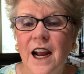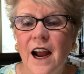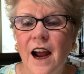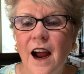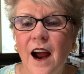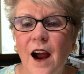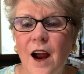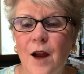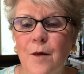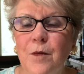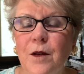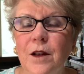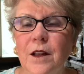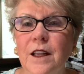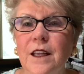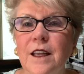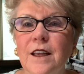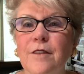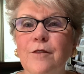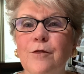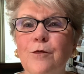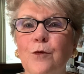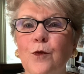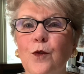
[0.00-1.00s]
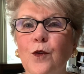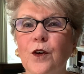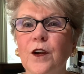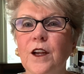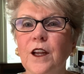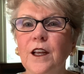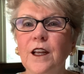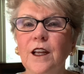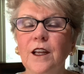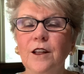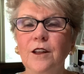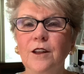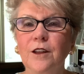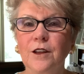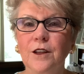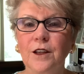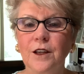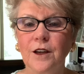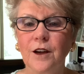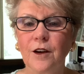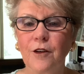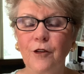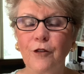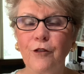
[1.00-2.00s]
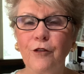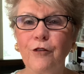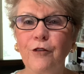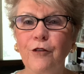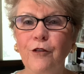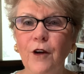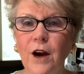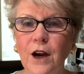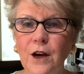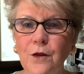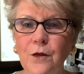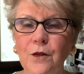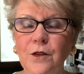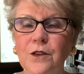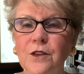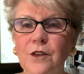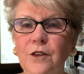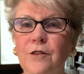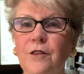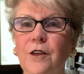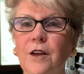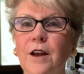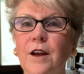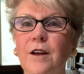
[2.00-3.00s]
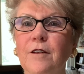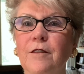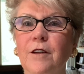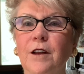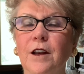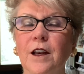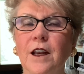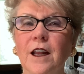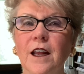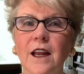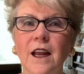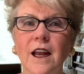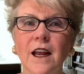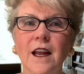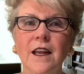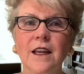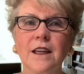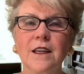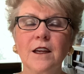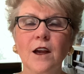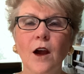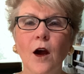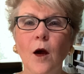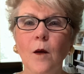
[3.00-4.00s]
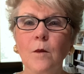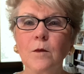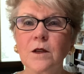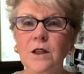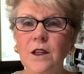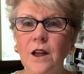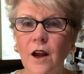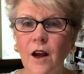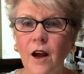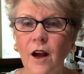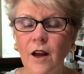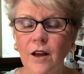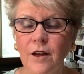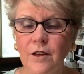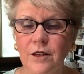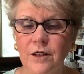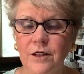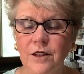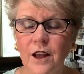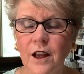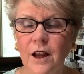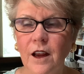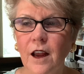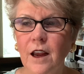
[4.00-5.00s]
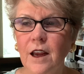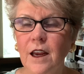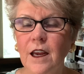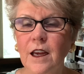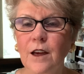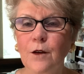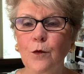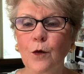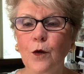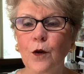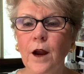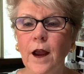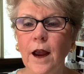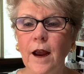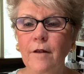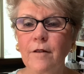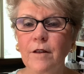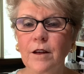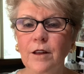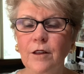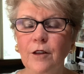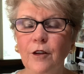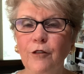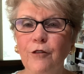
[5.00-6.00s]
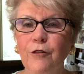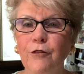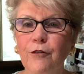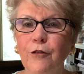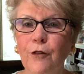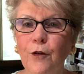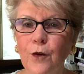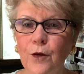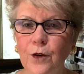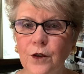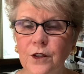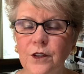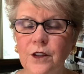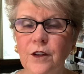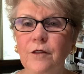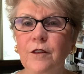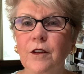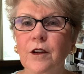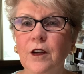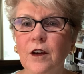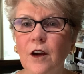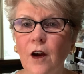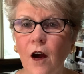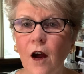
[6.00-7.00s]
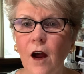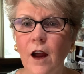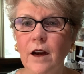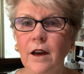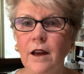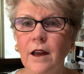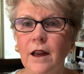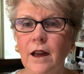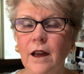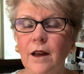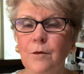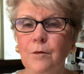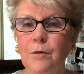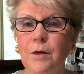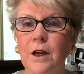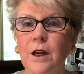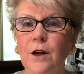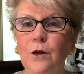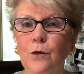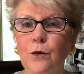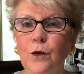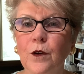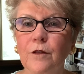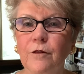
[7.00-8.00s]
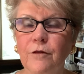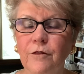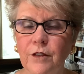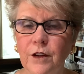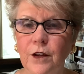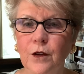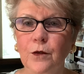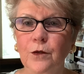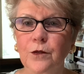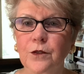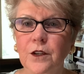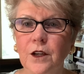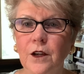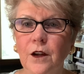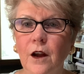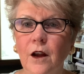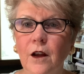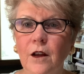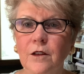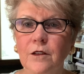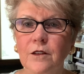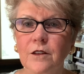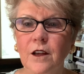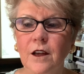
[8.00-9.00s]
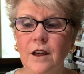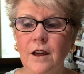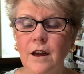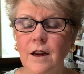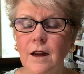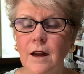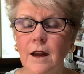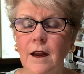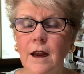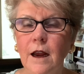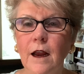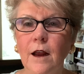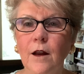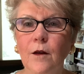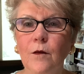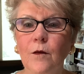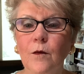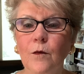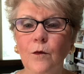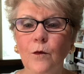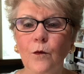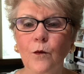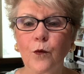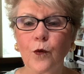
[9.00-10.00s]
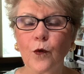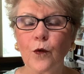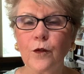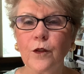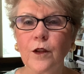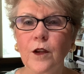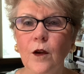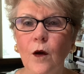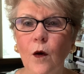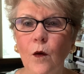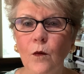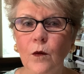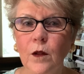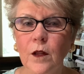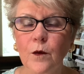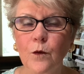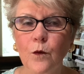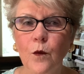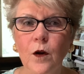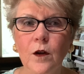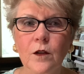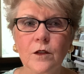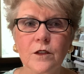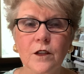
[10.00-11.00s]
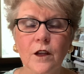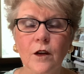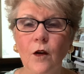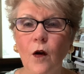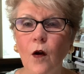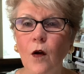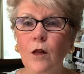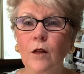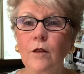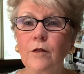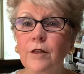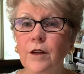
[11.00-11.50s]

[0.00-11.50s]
I believe we're getting the fragrance of heaven come to us. We're having the fullness of the Godhead being revealed to us. And we're the only ones in all of